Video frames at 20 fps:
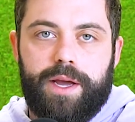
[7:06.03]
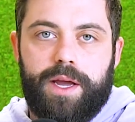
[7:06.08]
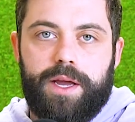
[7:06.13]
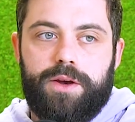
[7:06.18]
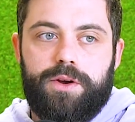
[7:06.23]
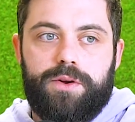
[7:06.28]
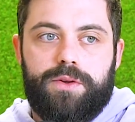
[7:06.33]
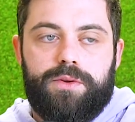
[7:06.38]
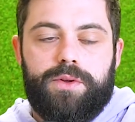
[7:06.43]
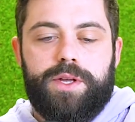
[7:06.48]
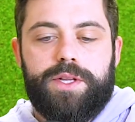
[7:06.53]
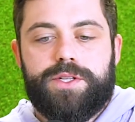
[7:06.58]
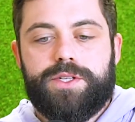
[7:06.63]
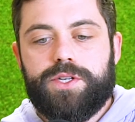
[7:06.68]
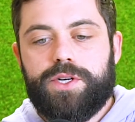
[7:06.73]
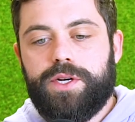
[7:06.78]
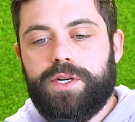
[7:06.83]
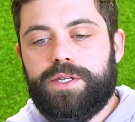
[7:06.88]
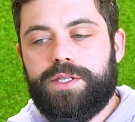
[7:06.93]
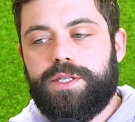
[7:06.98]
And it's
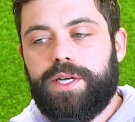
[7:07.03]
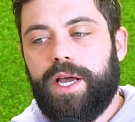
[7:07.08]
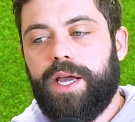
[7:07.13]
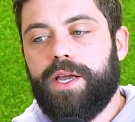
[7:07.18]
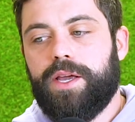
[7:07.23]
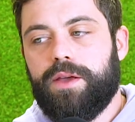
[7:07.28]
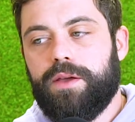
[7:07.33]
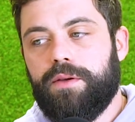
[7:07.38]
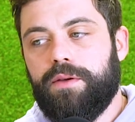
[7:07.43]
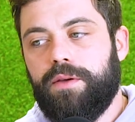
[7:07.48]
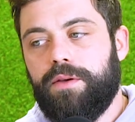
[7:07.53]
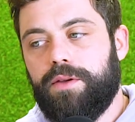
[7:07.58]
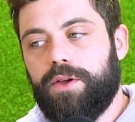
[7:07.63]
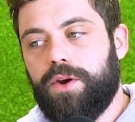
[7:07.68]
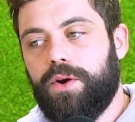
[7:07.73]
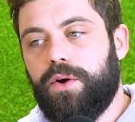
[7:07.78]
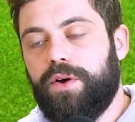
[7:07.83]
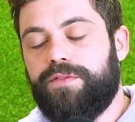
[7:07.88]
going to take, you know,